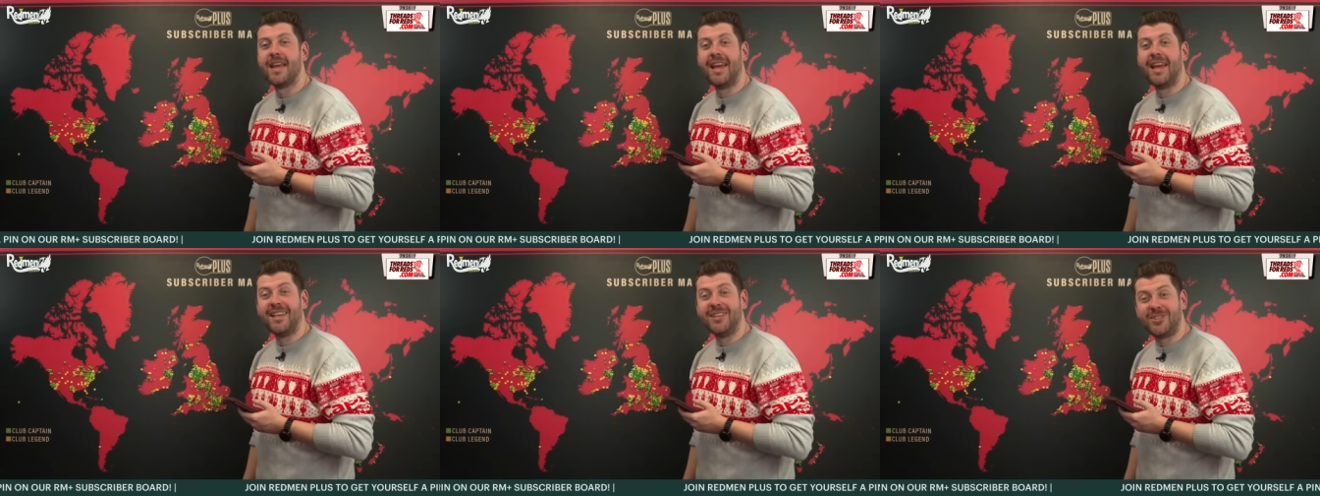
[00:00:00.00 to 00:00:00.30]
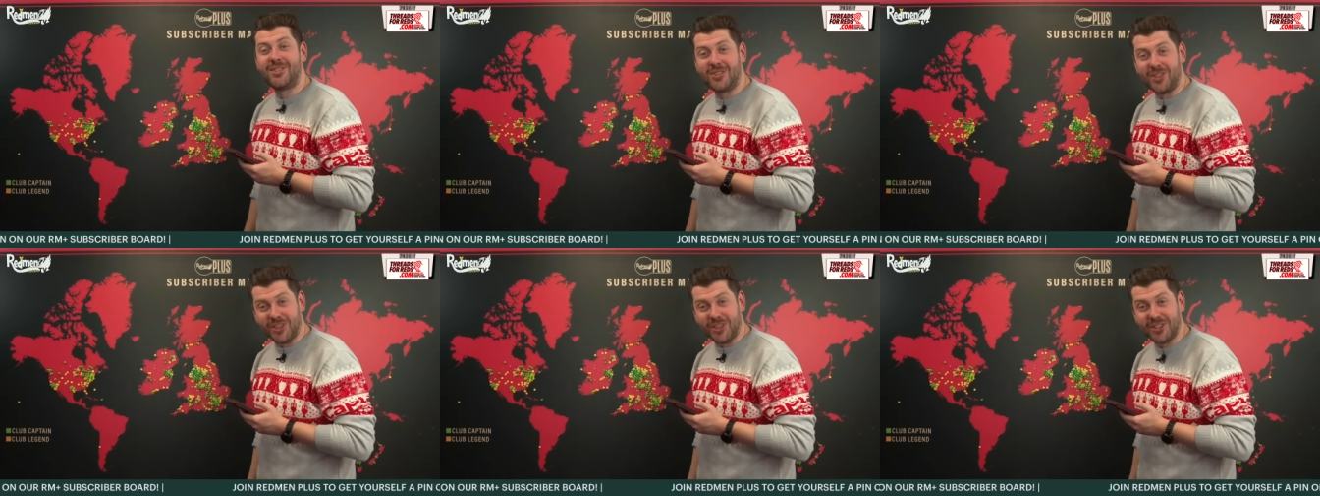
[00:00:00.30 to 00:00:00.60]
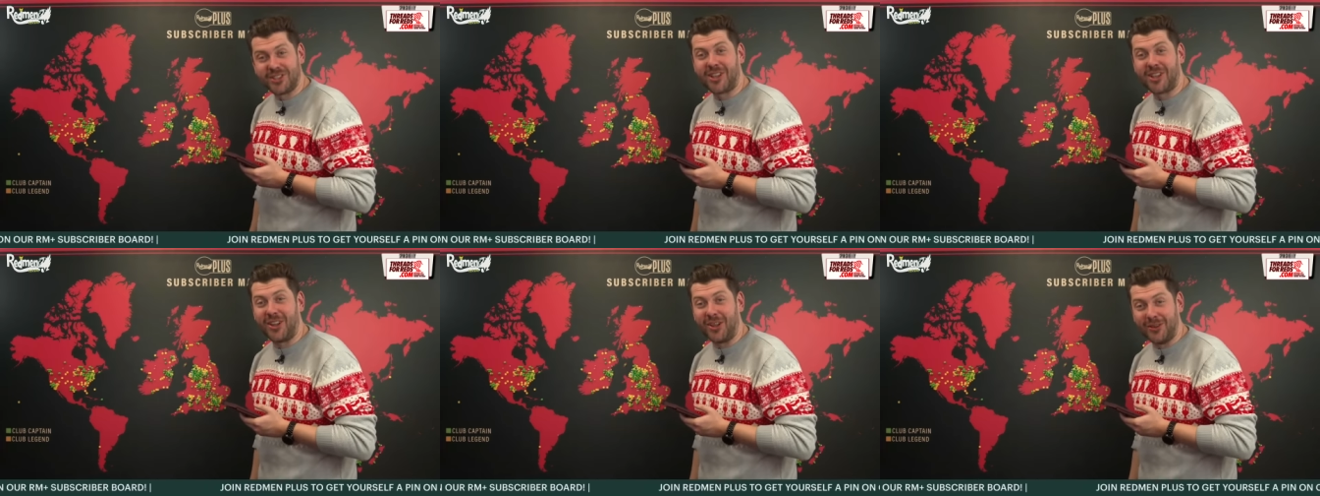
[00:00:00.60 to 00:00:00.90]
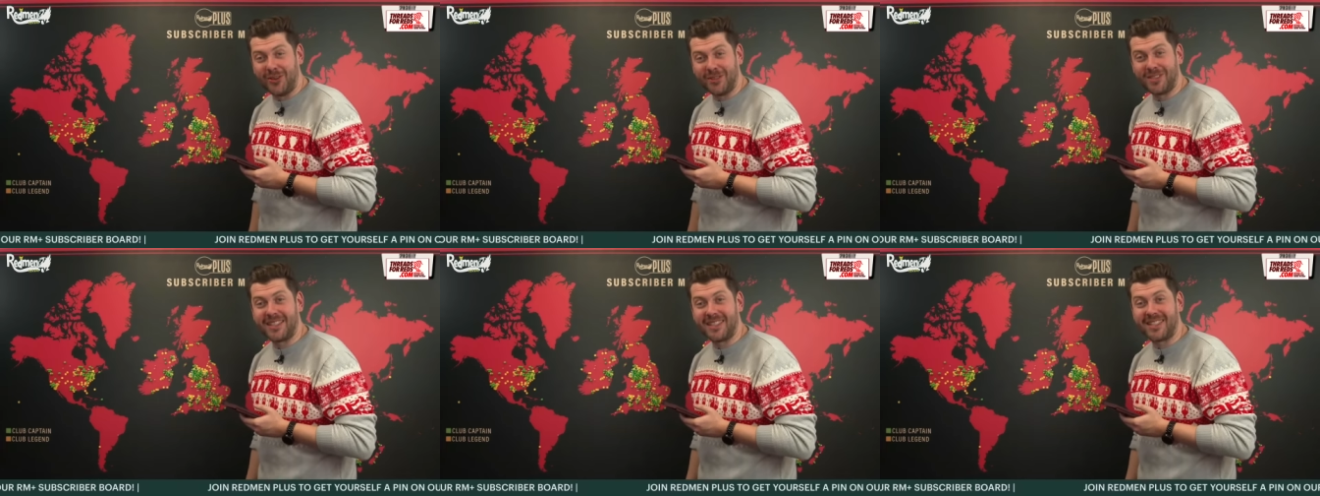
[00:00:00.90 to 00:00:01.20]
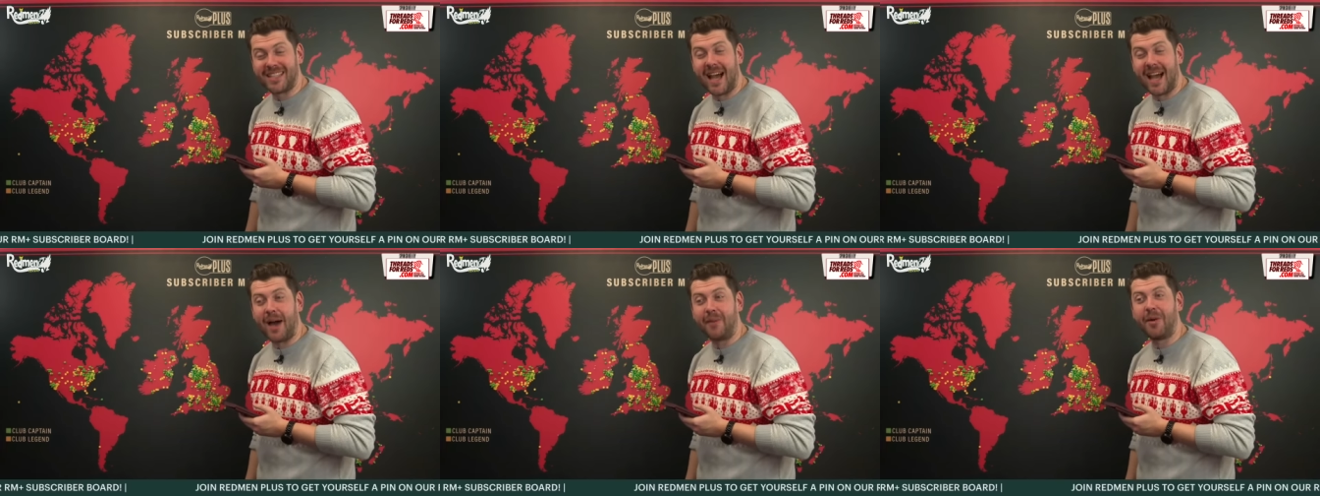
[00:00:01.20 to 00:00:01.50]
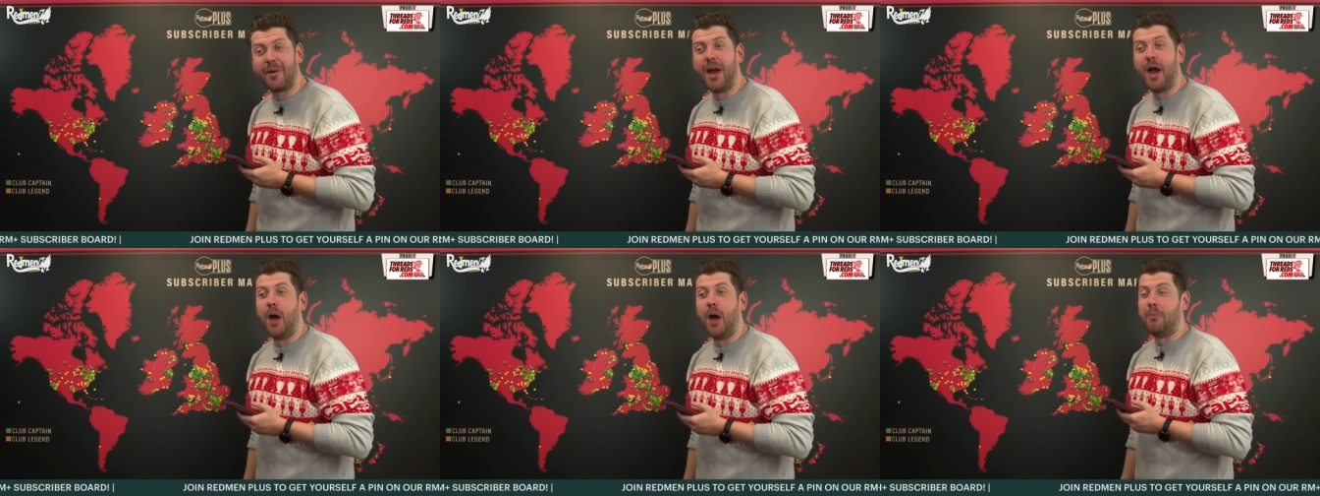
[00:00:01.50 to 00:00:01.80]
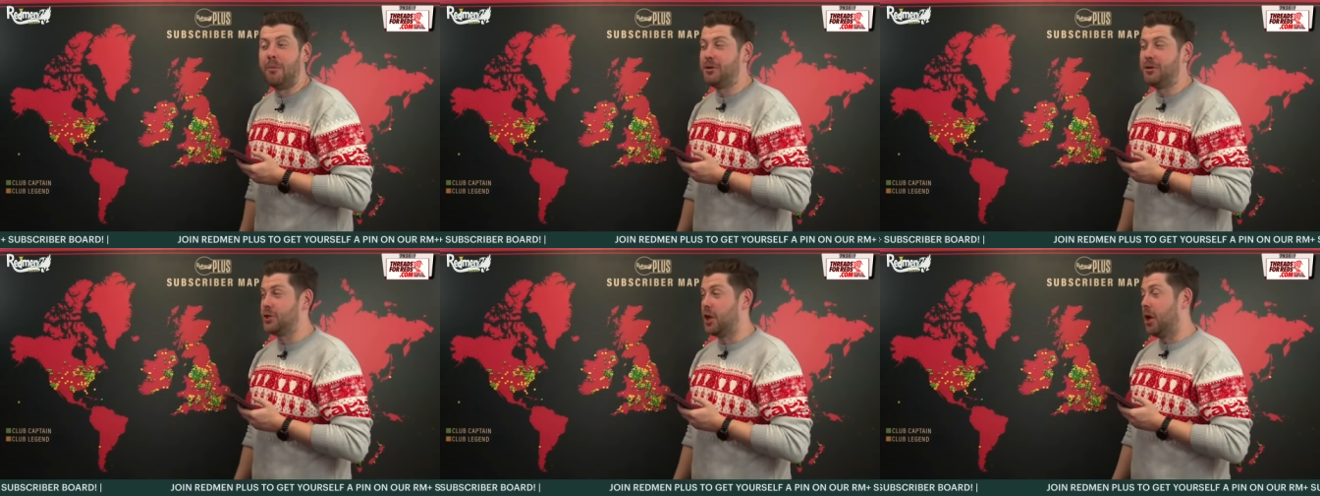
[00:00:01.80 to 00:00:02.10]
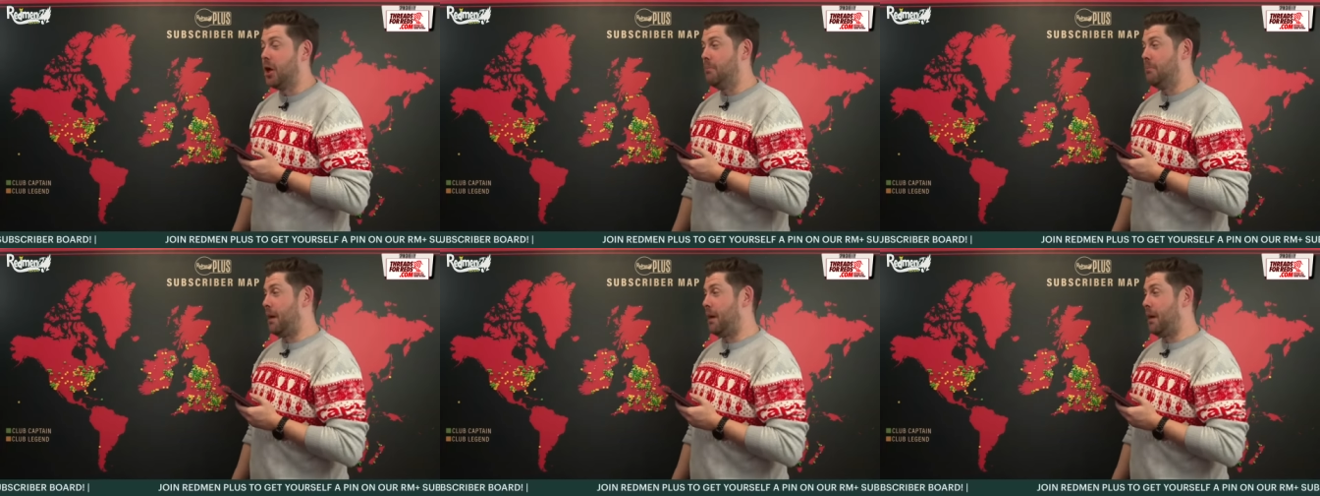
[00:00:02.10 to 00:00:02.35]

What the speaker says: He's just closed the tab. Mister,